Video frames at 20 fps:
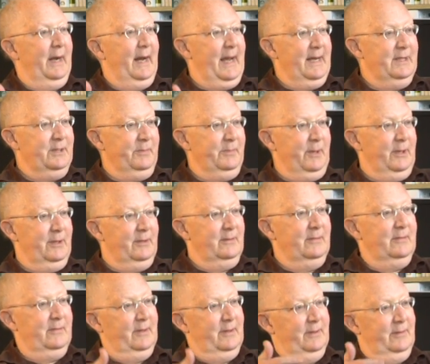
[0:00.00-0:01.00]
has
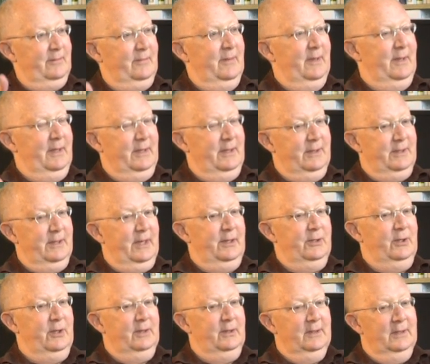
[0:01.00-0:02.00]
been,
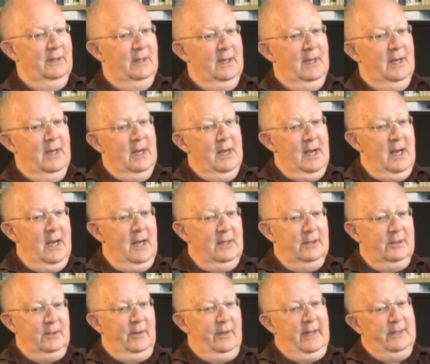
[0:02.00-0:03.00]
etc.
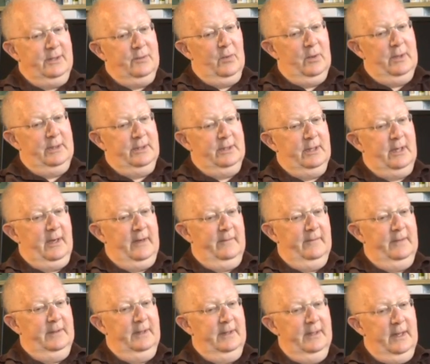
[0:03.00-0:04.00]
So that's one side of
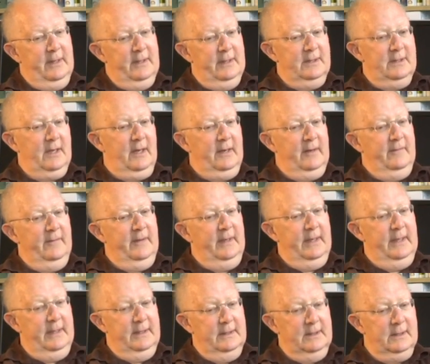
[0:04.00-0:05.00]
it. The other side of it
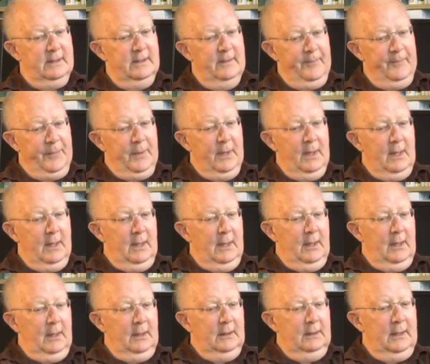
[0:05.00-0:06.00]
is,
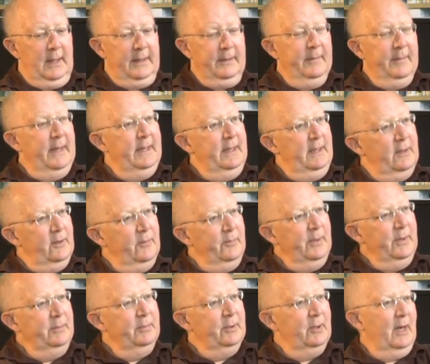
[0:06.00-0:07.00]
like many other
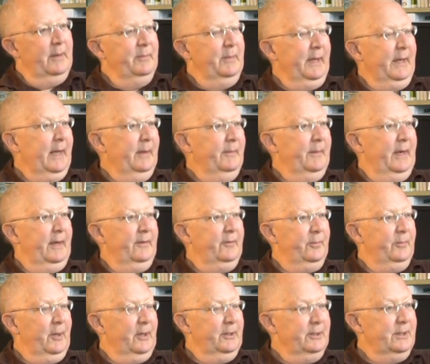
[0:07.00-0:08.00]
people, I became an
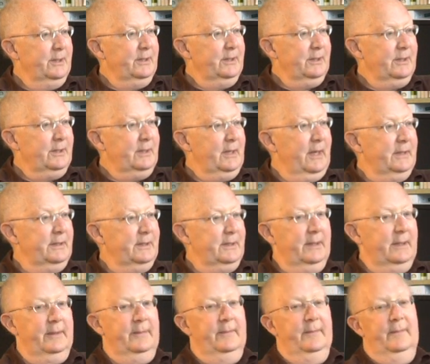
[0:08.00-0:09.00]
anthropologist as
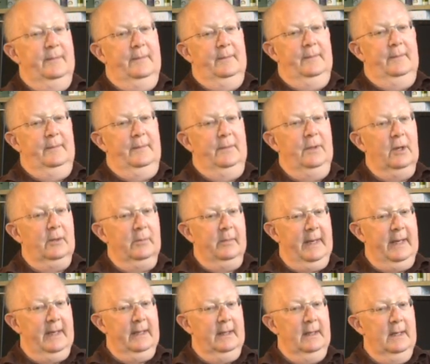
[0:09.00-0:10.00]
a young
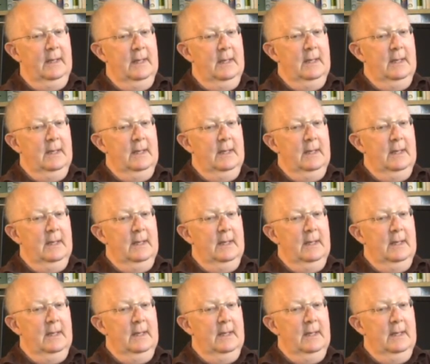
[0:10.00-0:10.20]
man,